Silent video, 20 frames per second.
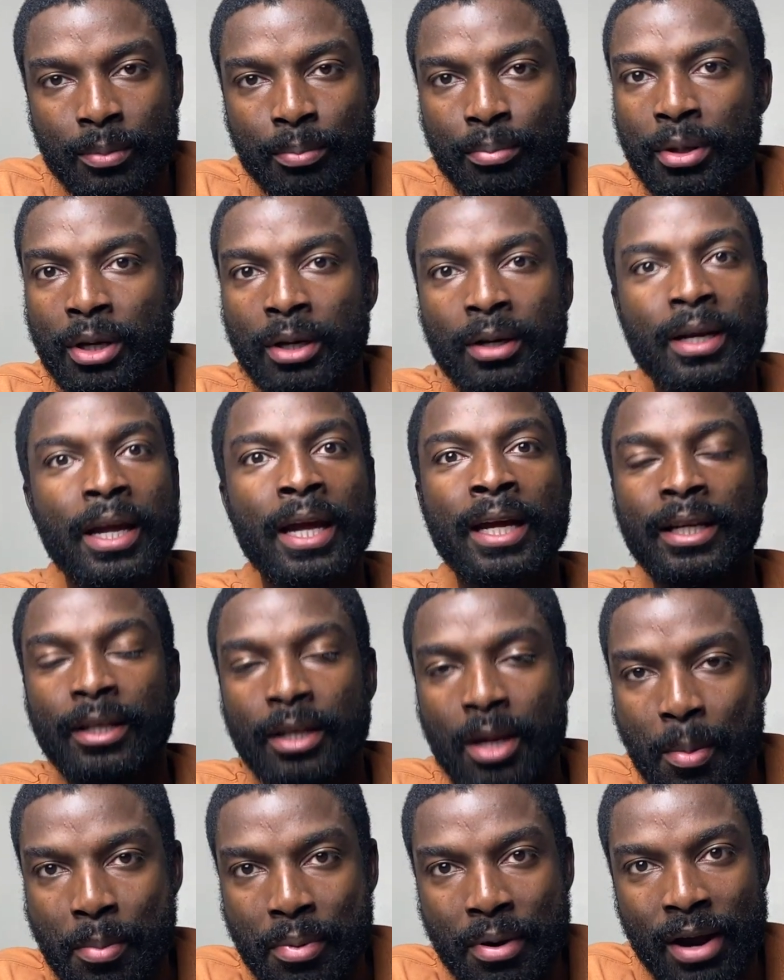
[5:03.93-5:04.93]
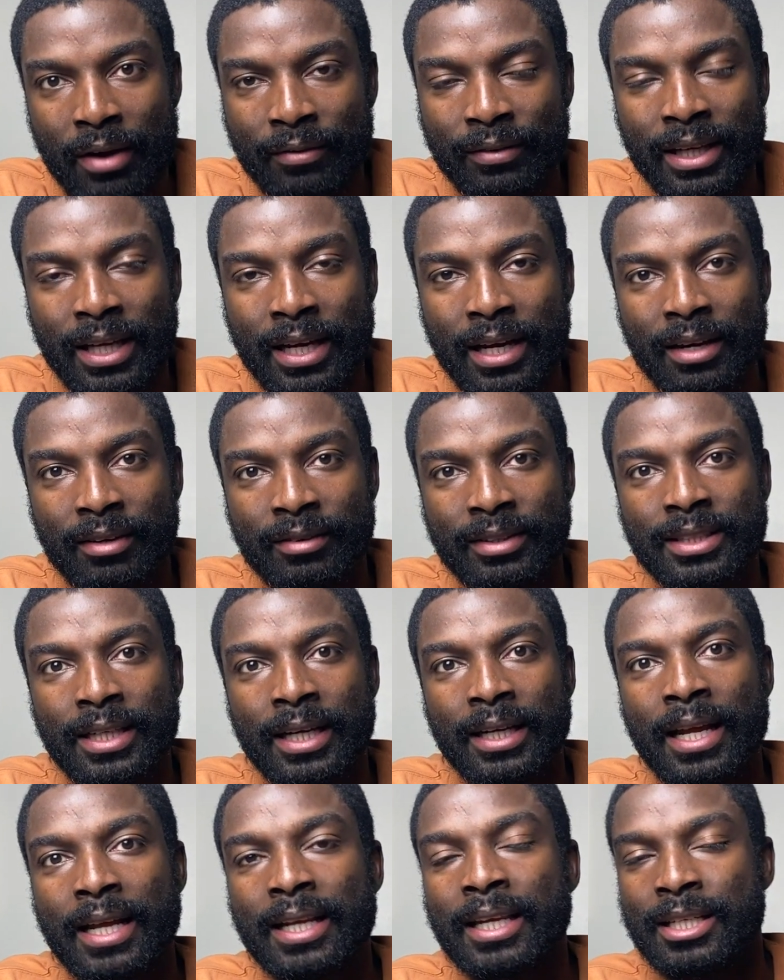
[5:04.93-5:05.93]
pluck any number out of the air and say
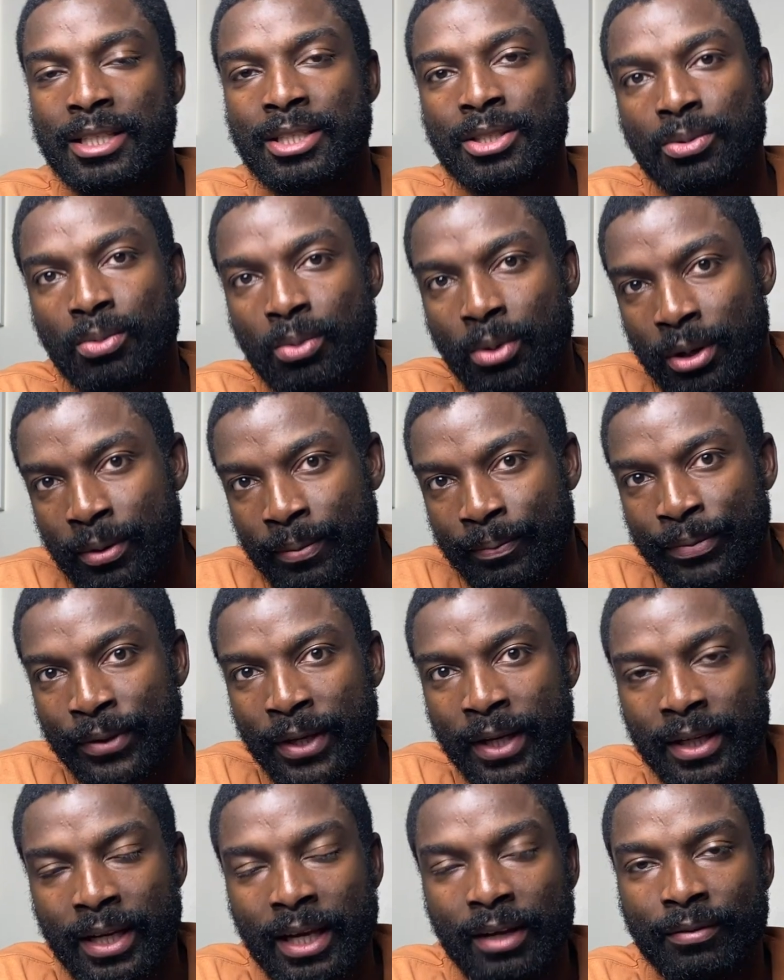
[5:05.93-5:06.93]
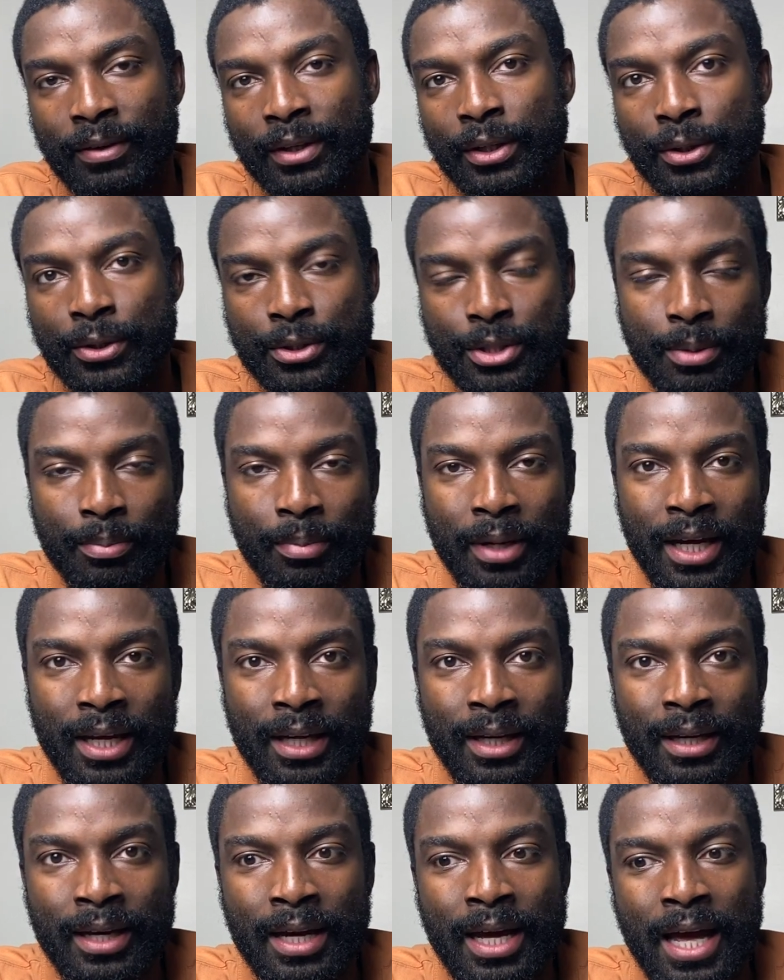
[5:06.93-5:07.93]
that this is what they think you should pay.